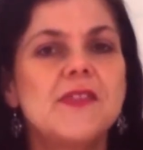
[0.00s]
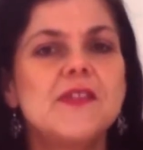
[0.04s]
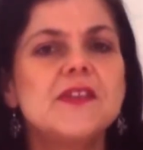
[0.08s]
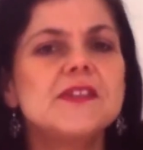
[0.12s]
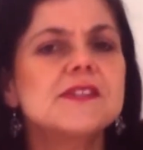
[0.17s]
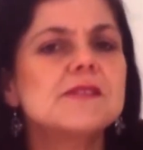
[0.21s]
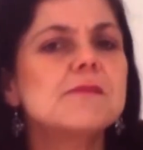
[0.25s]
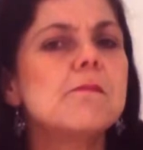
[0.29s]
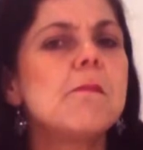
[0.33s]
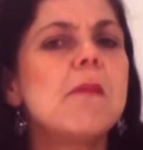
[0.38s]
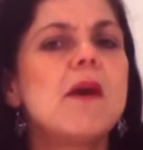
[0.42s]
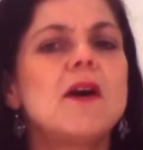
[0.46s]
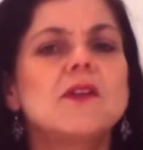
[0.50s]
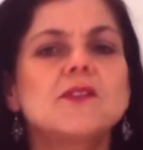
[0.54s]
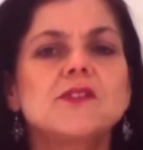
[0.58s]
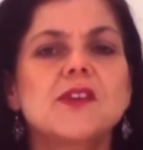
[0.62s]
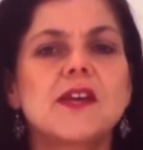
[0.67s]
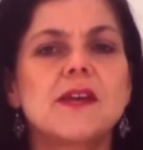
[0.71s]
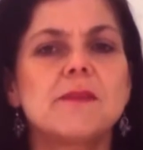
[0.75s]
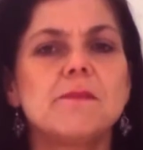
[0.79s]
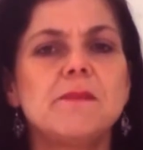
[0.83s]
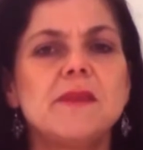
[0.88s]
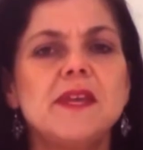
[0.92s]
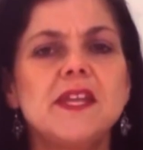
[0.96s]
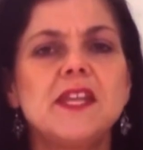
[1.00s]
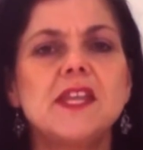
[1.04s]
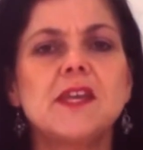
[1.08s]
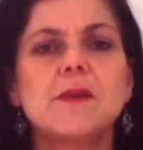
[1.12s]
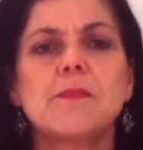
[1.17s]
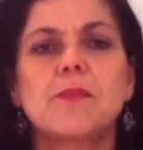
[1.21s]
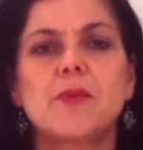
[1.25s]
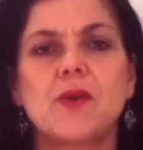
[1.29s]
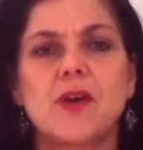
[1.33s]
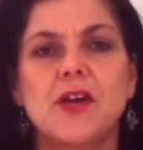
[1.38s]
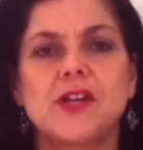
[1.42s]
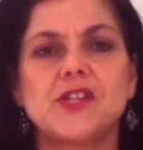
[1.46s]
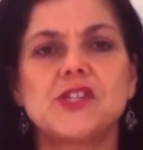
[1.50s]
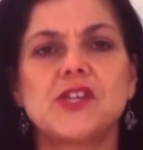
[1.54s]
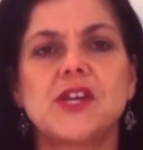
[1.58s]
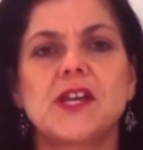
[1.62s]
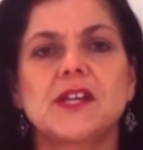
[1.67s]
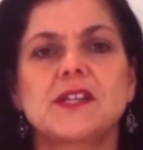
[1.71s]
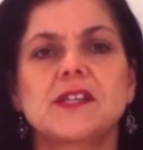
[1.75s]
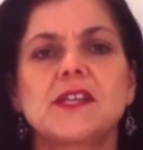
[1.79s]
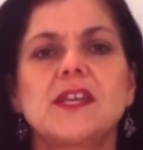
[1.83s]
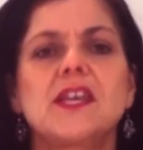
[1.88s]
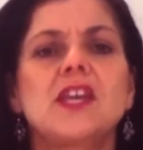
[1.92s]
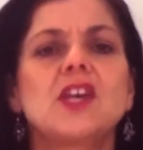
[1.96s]
This multimedia
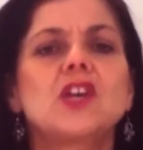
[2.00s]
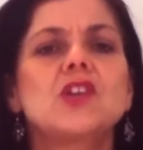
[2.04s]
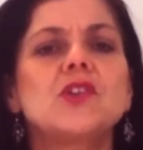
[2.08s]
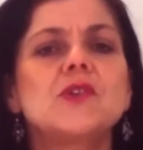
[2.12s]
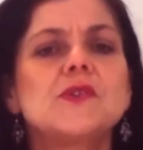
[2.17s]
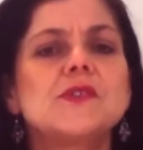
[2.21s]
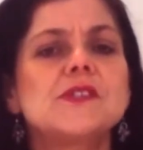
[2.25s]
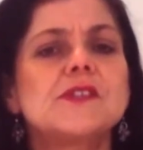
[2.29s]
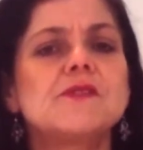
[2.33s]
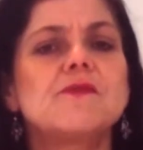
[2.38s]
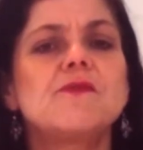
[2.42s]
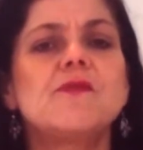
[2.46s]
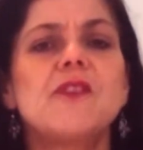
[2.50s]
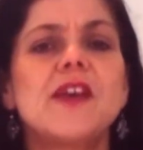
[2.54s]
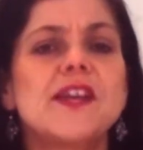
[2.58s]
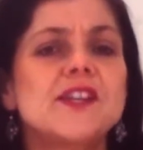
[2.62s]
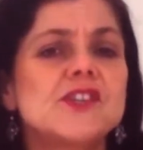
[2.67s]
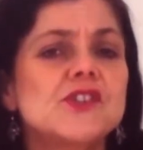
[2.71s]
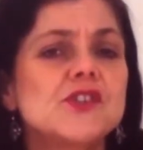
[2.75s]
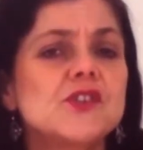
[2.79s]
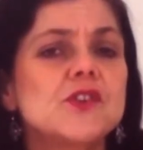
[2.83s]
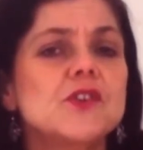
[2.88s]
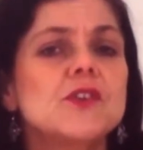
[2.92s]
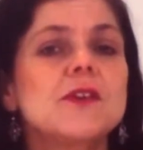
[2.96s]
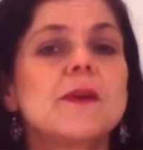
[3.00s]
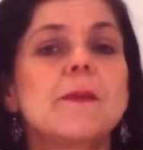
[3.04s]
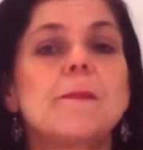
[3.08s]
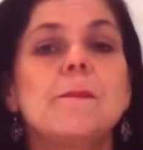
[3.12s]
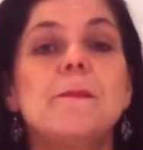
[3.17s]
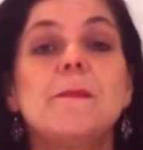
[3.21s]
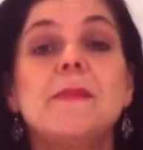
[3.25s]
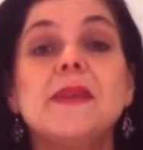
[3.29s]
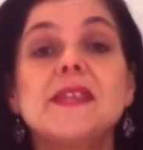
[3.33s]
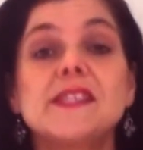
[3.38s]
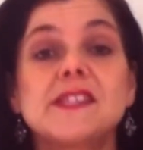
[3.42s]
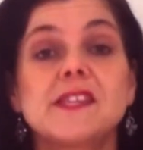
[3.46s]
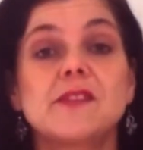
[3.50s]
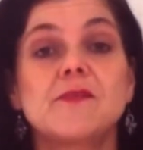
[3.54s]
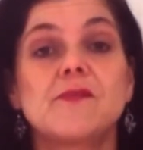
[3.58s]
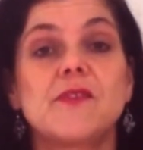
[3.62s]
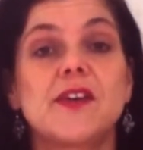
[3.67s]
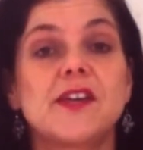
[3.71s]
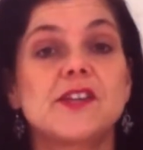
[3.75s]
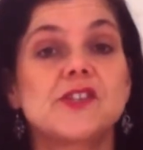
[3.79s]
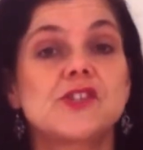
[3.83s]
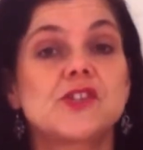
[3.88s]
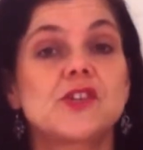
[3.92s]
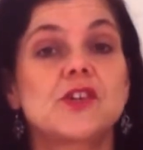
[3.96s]
project includes adventure,
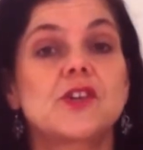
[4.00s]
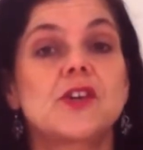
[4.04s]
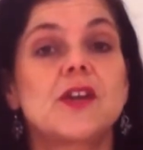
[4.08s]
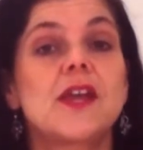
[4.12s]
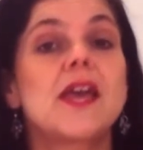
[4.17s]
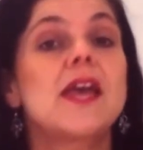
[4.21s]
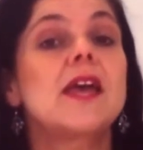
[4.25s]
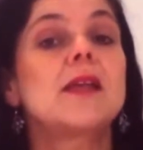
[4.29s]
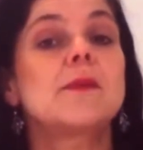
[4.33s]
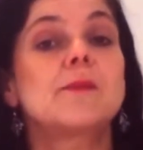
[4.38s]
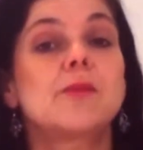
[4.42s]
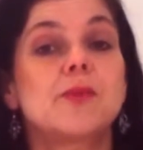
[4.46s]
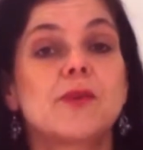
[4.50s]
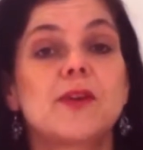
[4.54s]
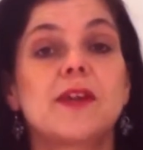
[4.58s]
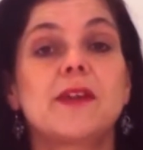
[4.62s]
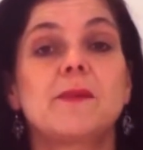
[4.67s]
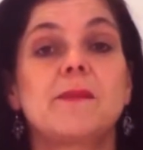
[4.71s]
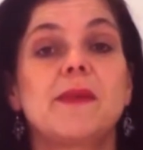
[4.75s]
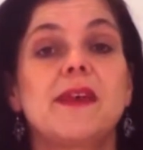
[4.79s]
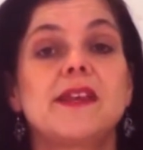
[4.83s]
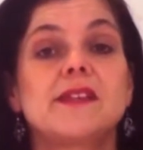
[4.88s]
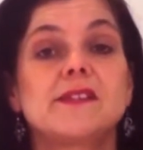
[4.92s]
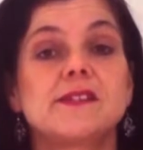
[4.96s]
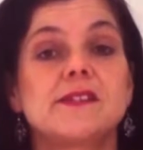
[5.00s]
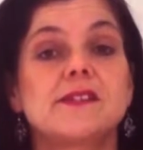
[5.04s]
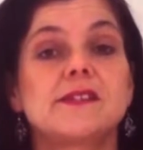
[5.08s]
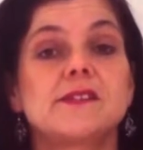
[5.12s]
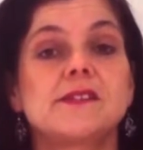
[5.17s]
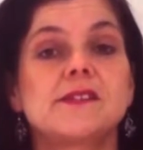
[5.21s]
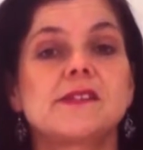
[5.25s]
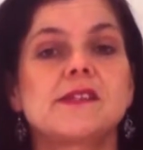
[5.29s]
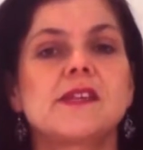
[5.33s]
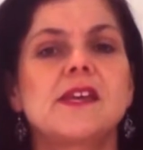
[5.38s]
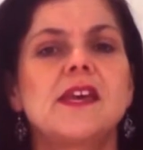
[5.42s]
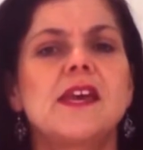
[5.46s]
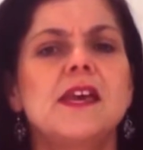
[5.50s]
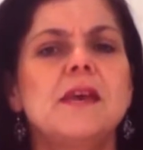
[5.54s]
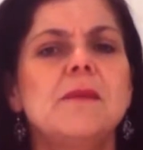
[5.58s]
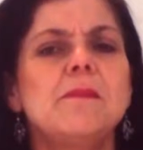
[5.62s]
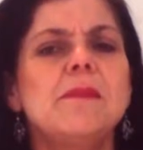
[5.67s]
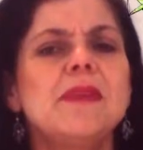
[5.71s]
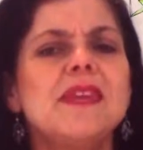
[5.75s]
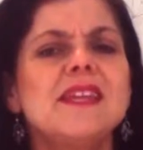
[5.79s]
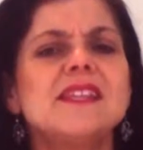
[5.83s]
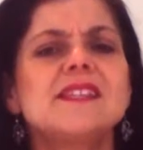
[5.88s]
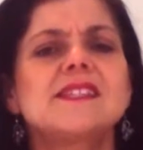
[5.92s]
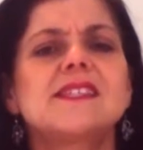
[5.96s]
misadventure, and praying mantids.
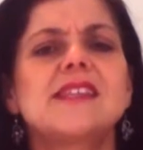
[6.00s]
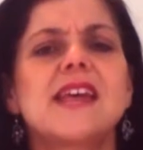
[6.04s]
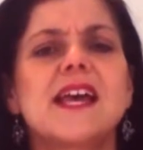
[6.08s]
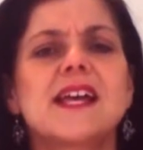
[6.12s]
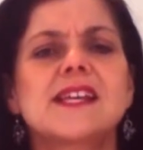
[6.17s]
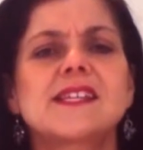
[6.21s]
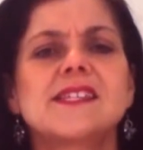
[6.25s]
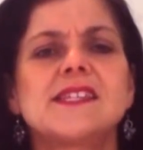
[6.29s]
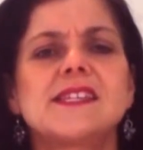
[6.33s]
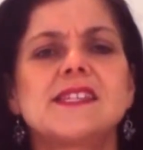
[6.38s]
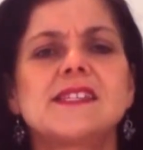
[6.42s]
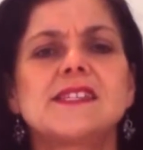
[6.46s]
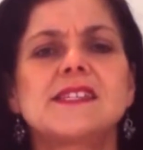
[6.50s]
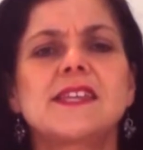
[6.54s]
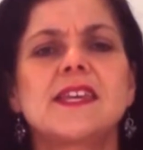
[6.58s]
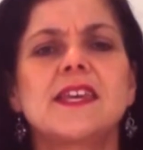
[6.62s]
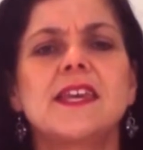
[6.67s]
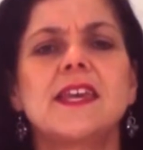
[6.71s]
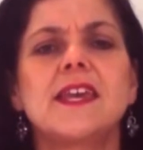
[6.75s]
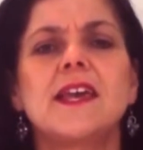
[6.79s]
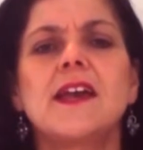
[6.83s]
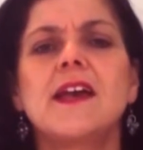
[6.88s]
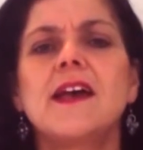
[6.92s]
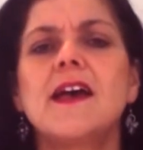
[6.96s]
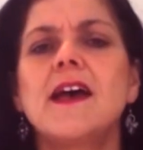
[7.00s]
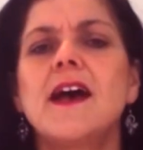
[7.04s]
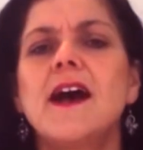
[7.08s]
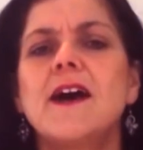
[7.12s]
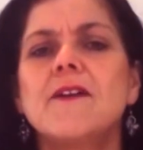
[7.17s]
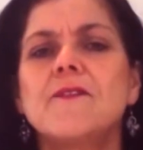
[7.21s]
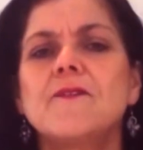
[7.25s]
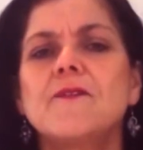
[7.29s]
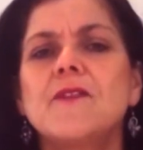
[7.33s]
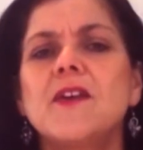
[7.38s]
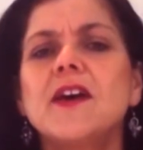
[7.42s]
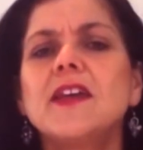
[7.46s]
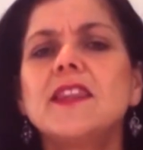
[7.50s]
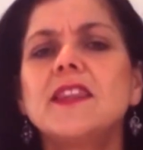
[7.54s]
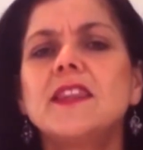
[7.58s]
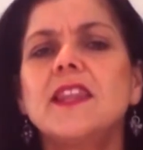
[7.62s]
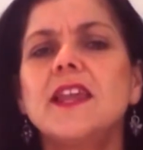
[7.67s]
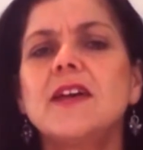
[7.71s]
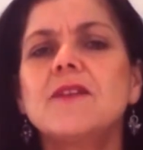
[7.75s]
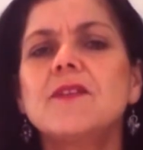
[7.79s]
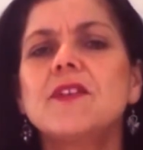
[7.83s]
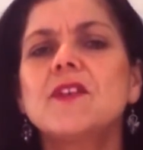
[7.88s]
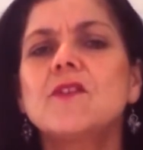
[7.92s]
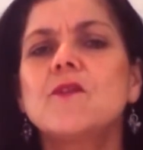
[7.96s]
Meet Zach Zinski, a
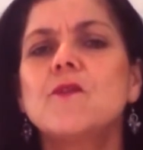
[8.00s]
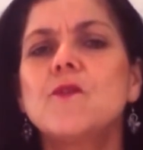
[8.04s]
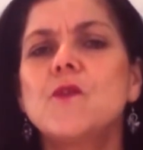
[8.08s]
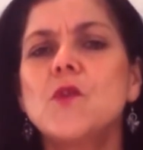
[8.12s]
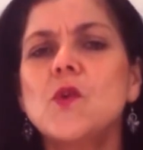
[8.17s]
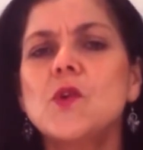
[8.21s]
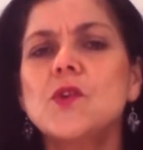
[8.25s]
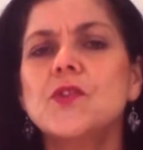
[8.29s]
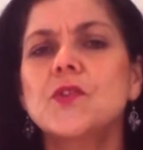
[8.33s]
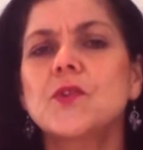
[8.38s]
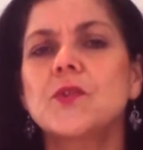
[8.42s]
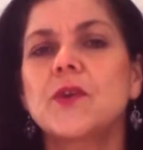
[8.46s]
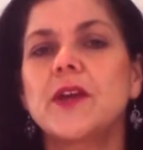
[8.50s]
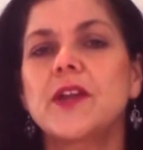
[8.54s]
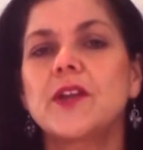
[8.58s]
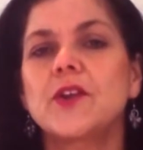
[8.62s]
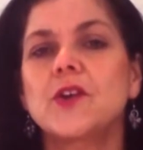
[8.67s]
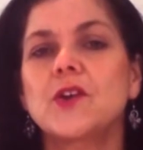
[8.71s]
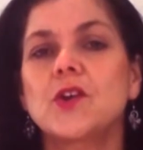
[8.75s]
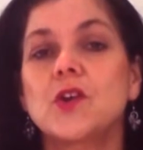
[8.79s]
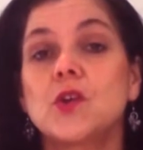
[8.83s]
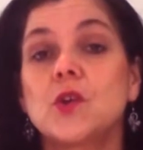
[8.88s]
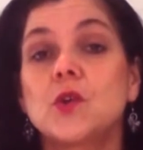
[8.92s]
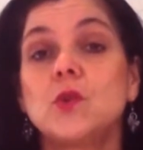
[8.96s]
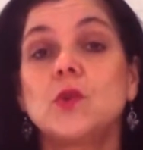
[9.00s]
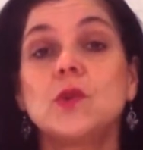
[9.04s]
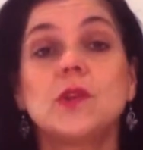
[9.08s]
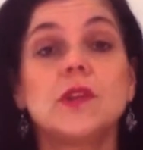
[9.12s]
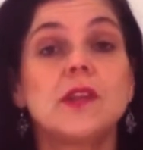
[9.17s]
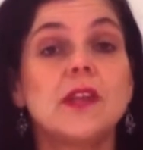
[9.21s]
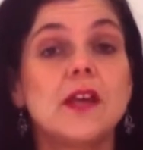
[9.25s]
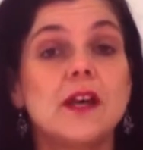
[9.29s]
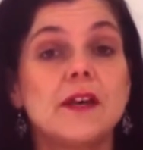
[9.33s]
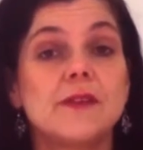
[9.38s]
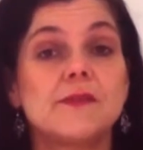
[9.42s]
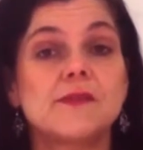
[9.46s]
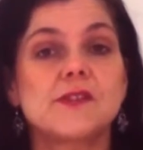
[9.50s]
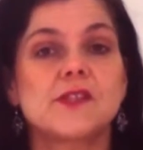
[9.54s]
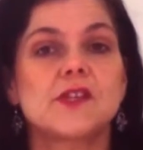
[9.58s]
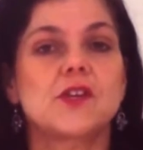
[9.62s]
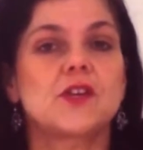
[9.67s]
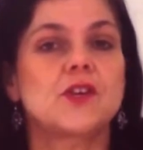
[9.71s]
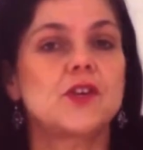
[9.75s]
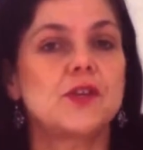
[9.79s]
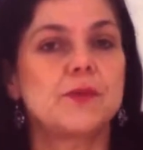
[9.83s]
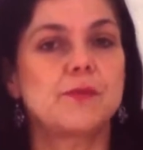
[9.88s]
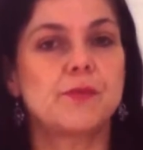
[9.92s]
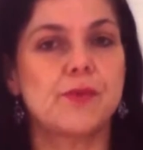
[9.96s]
fun-loving fourth grader who loves
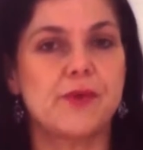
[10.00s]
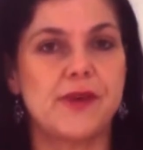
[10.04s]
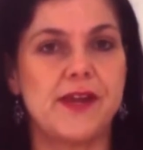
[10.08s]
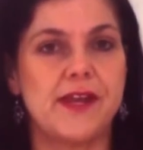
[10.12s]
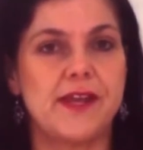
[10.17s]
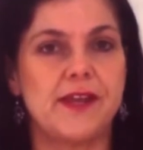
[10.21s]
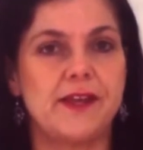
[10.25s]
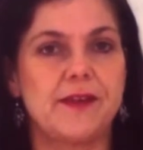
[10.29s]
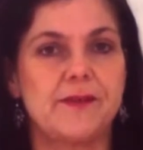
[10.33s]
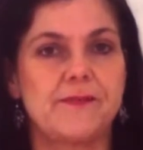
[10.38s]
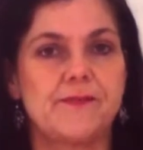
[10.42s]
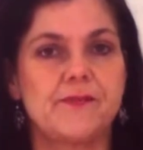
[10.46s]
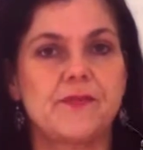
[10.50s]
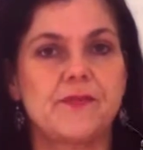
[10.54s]
a good prank.